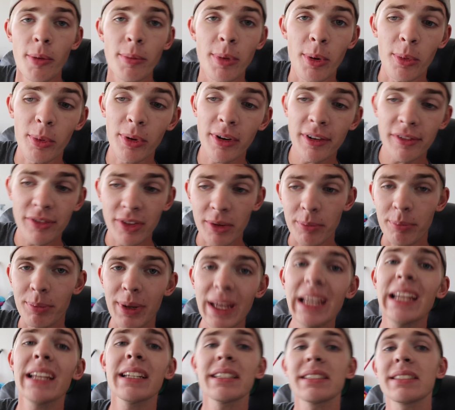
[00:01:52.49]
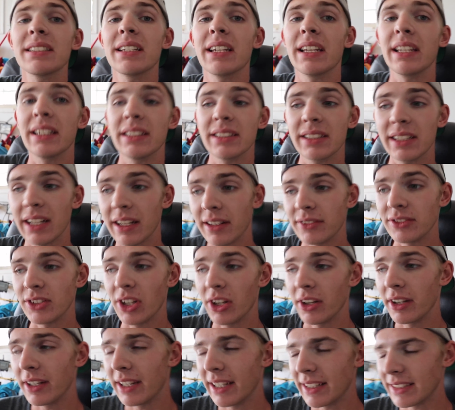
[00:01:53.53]
But one of the biggest things that I've
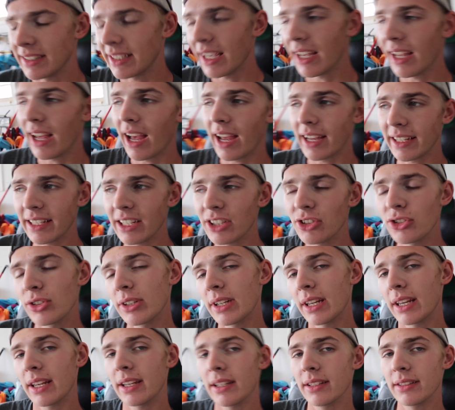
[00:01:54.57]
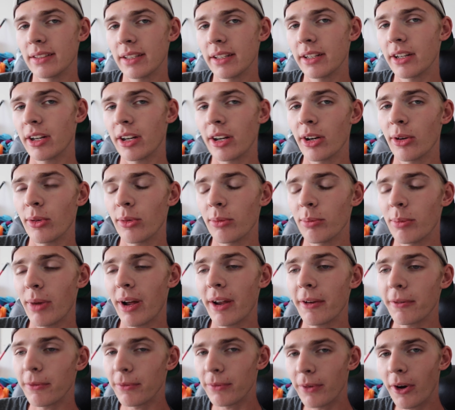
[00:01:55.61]
done, and I guess you could consider my
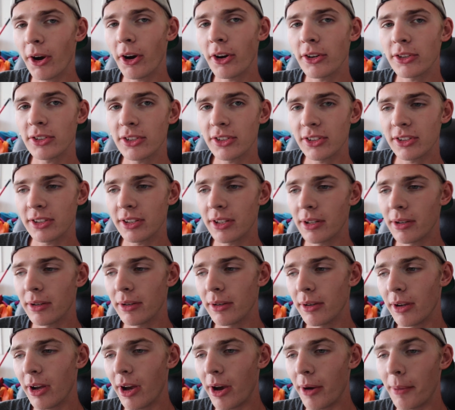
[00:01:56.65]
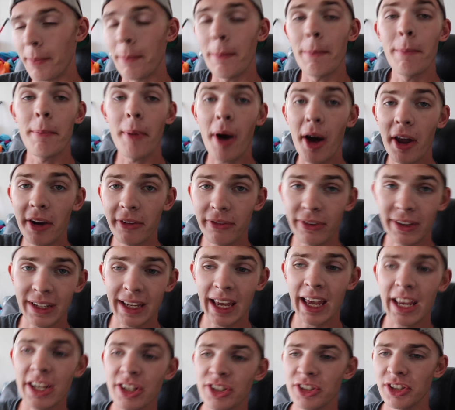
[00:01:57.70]
first
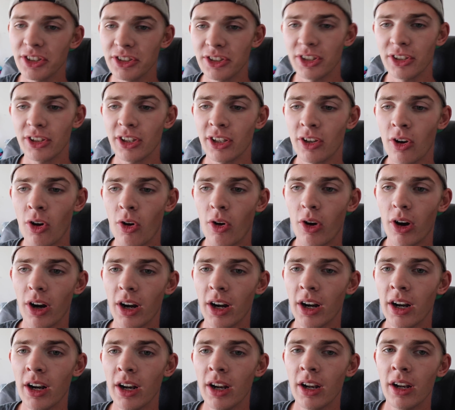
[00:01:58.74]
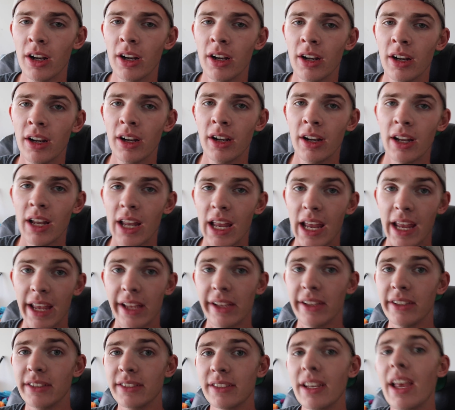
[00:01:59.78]
modification to the car,
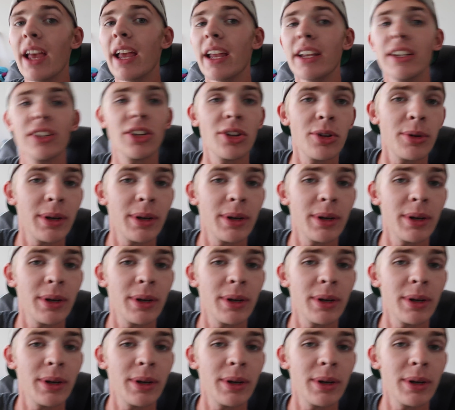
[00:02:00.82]
is a new